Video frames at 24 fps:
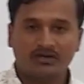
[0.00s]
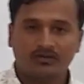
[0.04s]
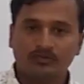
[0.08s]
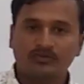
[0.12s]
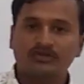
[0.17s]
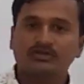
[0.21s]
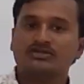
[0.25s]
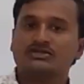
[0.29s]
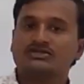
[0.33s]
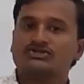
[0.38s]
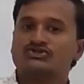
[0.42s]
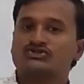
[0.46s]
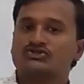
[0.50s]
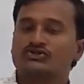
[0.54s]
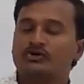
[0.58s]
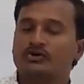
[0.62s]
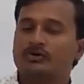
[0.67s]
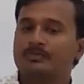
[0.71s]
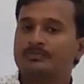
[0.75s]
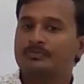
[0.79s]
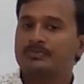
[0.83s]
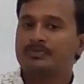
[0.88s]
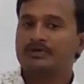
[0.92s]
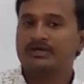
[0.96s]
with
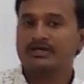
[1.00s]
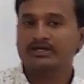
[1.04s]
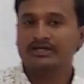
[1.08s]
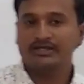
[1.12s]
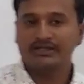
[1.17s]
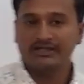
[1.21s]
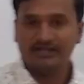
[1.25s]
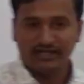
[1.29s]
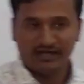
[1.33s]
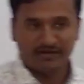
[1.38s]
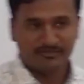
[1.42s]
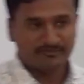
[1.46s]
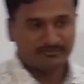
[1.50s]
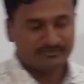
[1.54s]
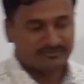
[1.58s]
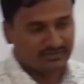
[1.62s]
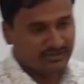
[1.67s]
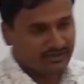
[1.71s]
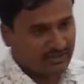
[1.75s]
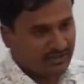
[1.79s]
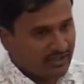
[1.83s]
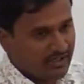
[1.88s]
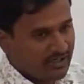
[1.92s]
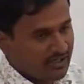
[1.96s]
slope
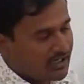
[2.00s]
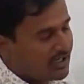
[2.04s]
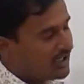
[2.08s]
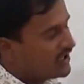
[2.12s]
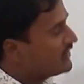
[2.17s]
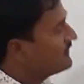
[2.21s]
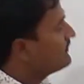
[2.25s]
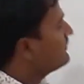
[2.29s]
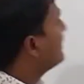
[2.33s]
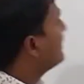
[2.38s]
m and